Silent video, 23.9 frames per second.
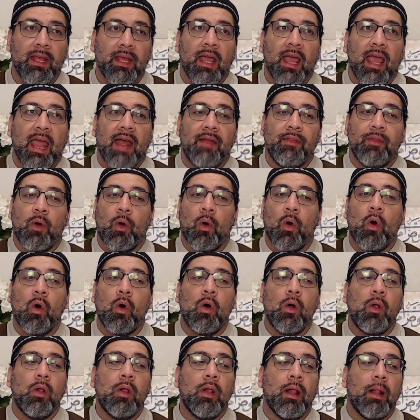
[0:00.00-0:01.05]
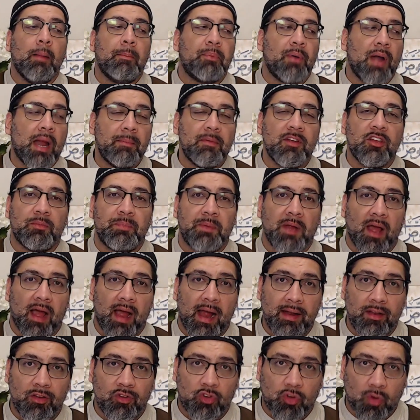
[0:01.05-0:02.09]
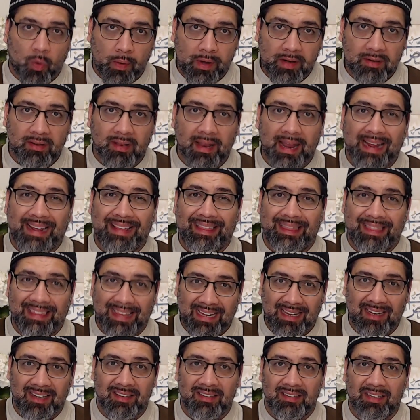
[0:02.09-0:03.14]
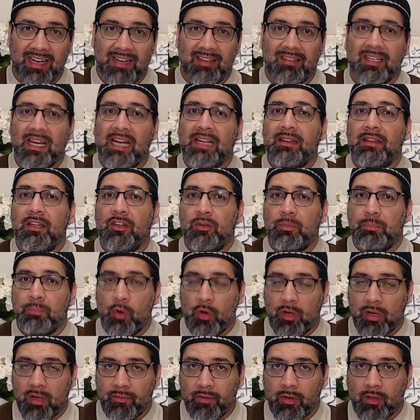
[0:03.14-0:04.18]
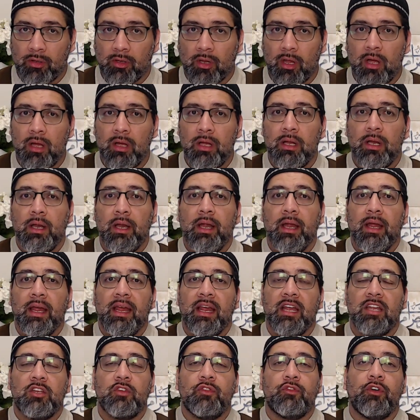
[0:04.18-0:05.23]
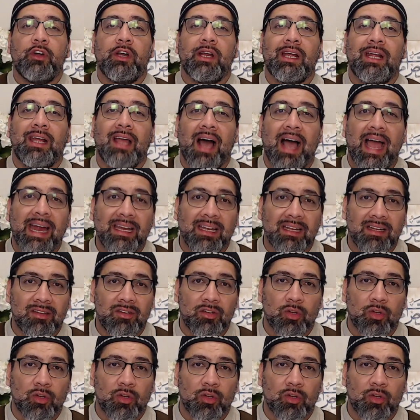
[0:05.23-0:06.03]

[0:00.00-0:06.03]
And the whole premise behind stories like these inside this book of Allah is for guidance.